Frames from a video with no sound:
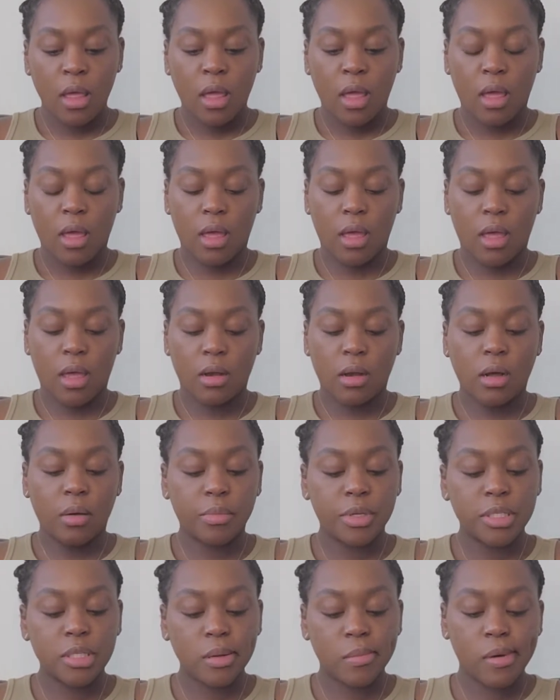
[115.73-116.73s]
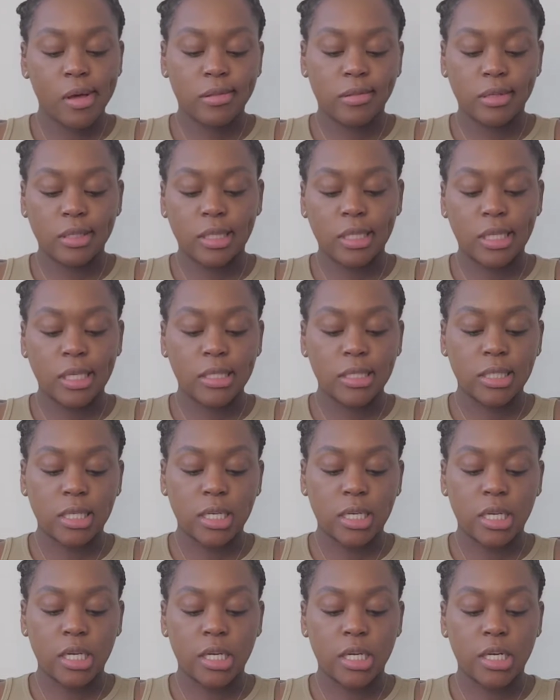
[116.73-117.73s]
And it's some other things in
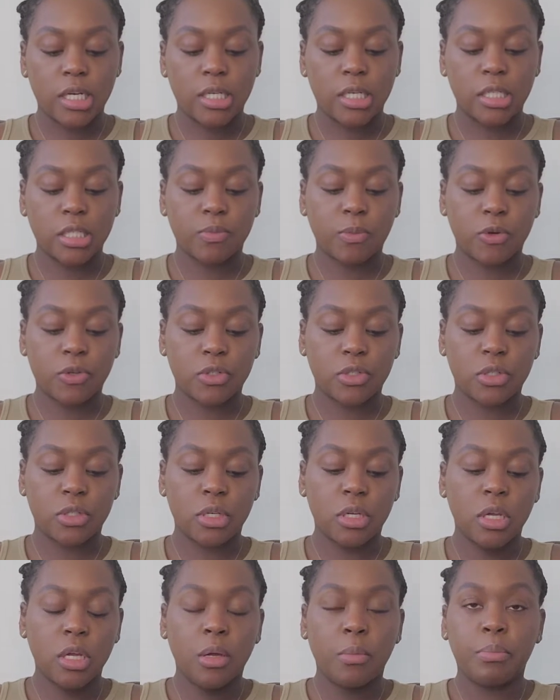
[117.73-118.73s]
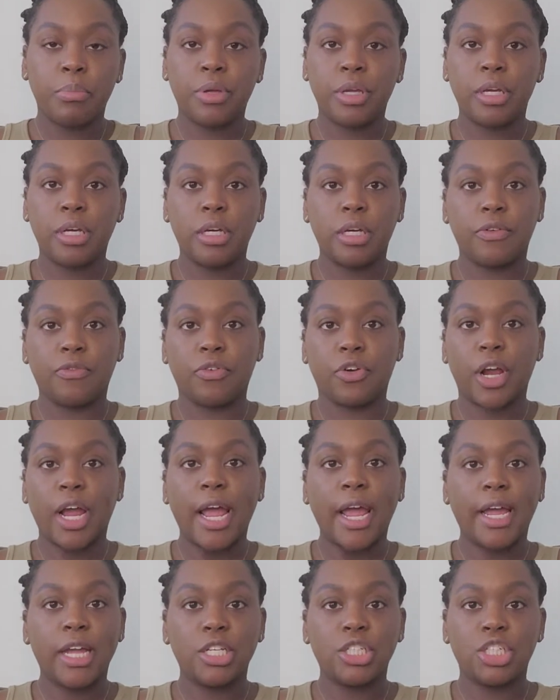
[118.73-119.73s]
here. It's supposed to be good for
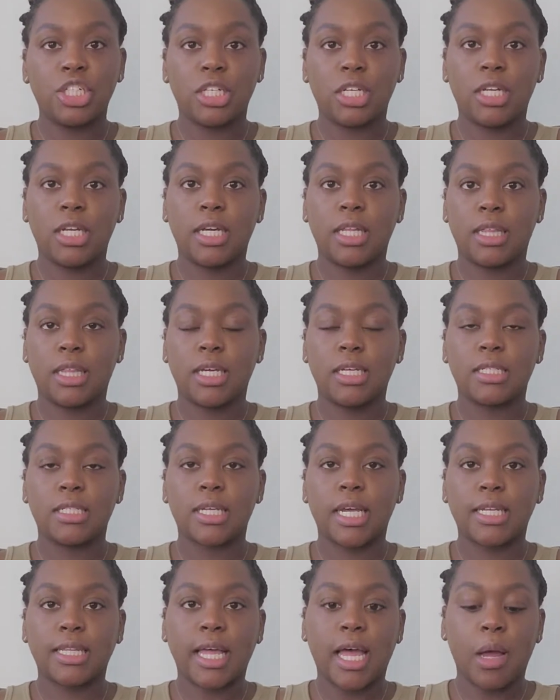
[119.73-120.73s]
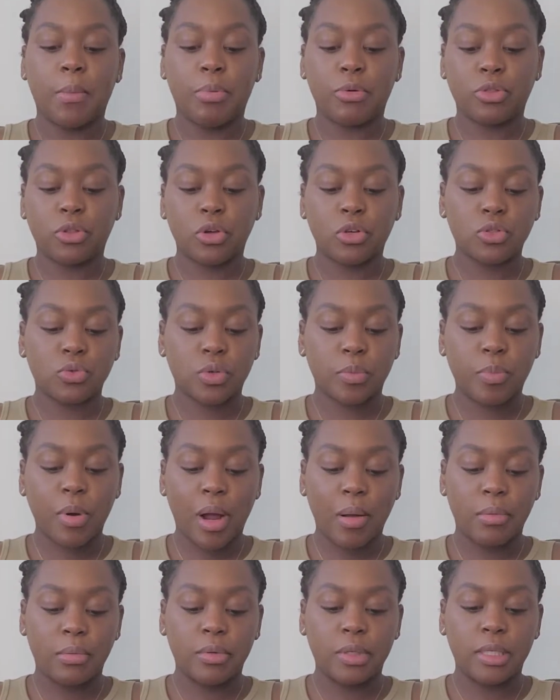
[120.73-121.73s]
aging and things like that, but those were
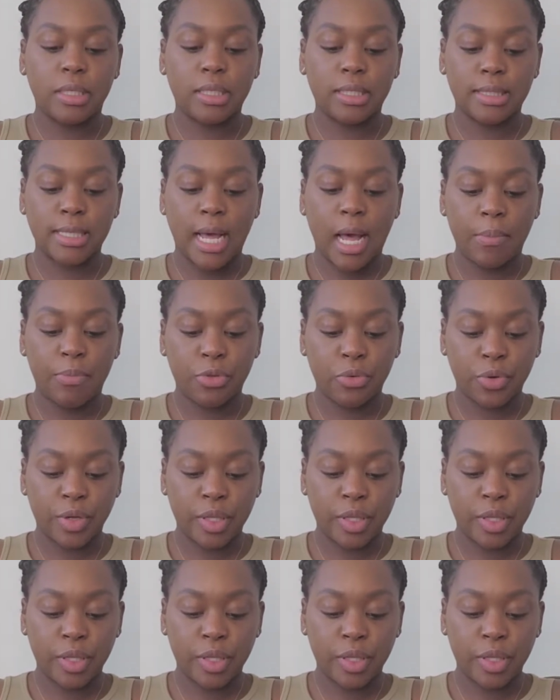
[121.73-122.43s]
probably the top three